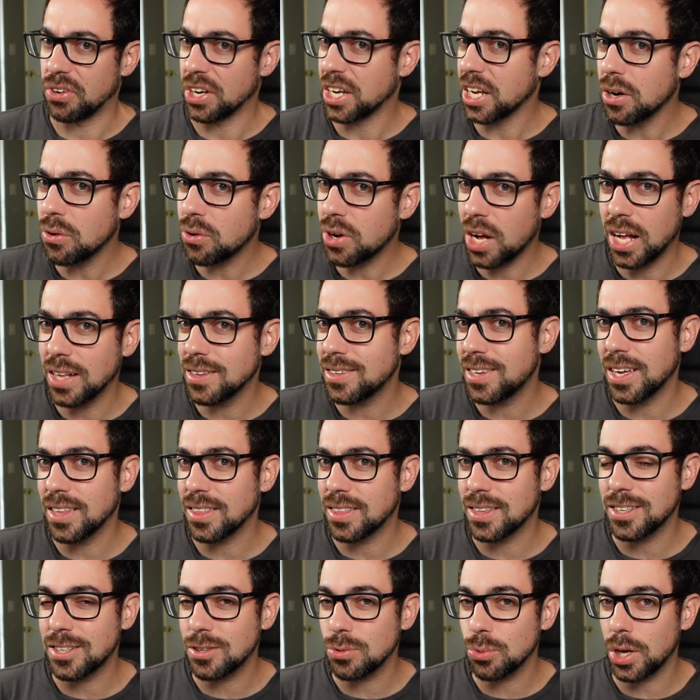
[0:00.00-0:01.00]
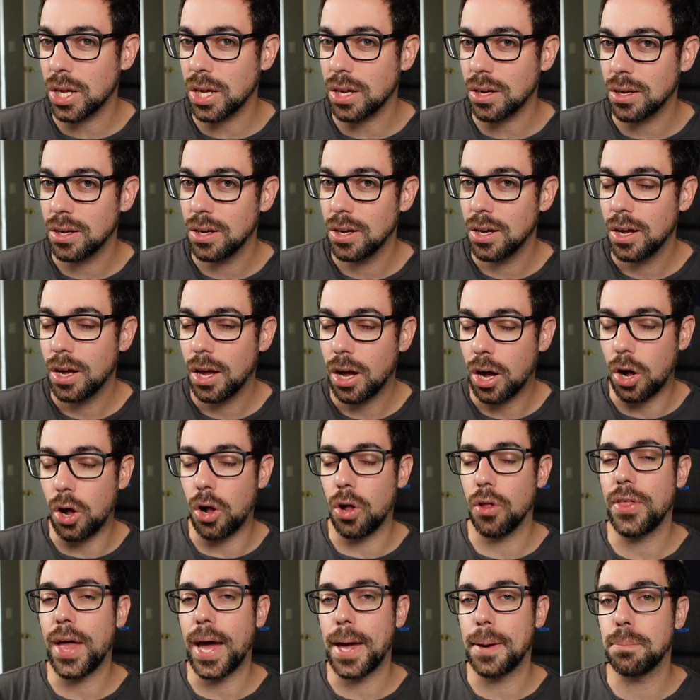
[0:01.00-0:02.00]
video content this week.
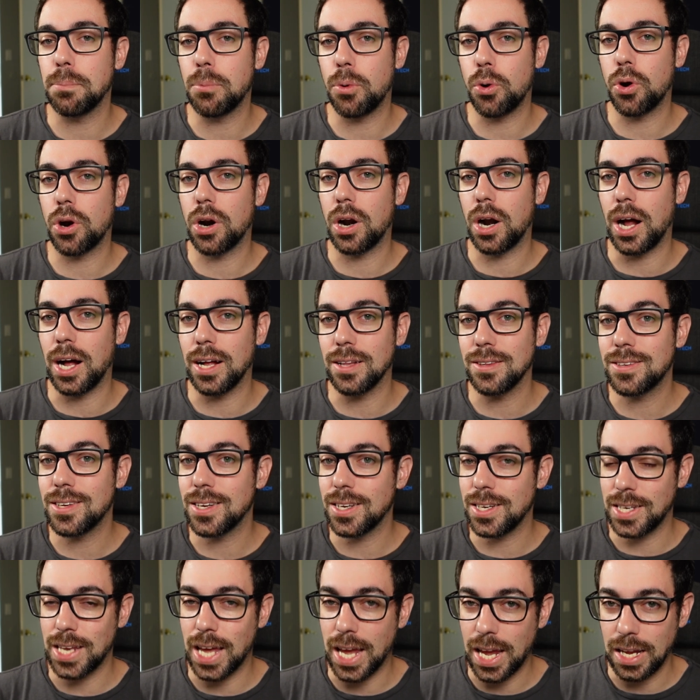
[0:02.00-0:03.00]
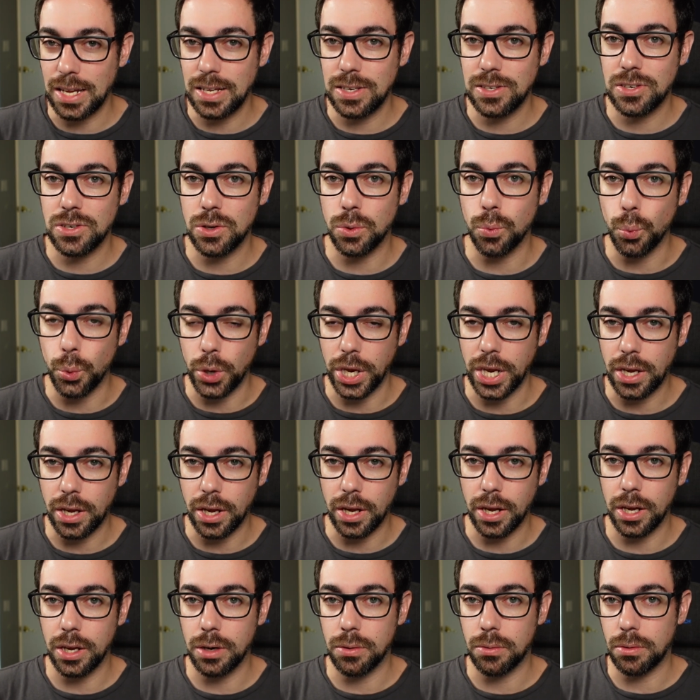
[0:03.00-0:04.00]
All that and more on today's
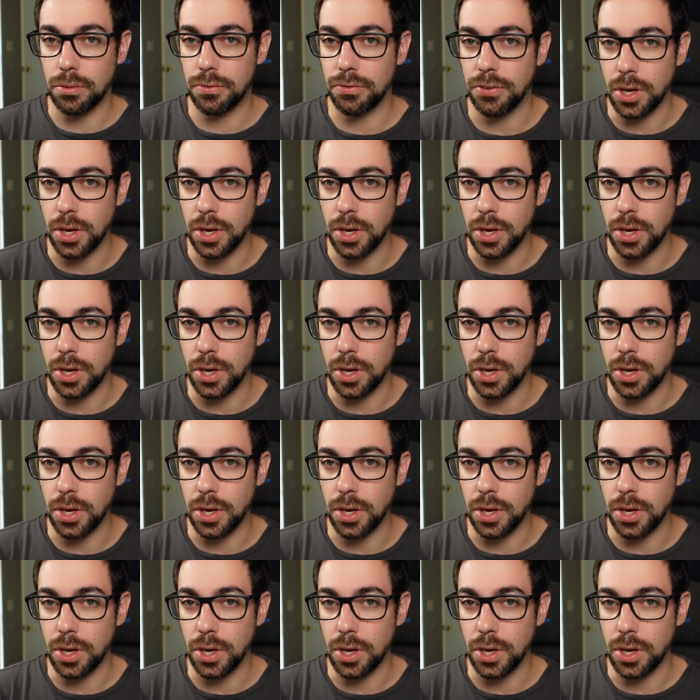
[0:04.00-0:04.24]
Week in